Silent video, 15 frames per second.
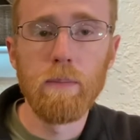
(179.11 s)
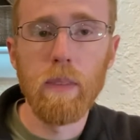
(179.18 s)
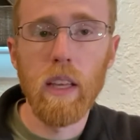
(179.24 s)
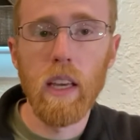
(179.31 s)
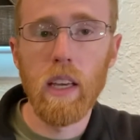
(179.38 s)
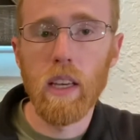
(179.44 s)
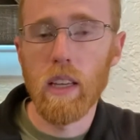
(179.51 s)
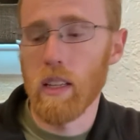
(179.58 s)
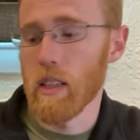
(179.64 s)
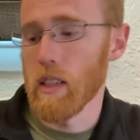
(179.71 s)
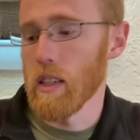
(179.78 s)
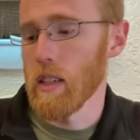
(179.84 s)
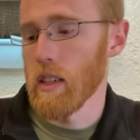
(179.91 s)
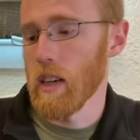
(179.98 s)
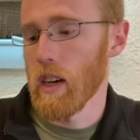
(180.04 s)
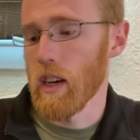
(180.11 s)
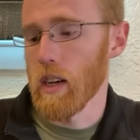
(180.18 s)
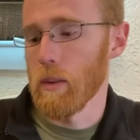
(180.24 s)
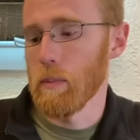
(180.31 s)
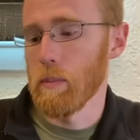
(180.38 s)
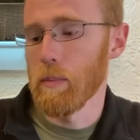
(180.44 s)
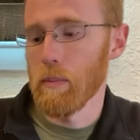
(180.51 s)

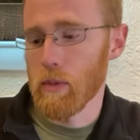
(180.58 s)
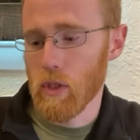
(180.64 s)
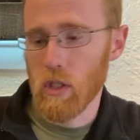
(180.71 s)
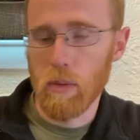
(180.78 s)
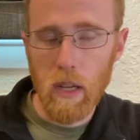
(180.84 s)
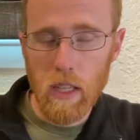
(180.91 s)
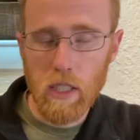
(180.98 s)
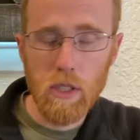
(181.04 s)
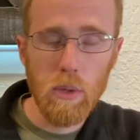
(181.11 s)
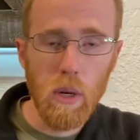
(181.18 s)
and turn it back 2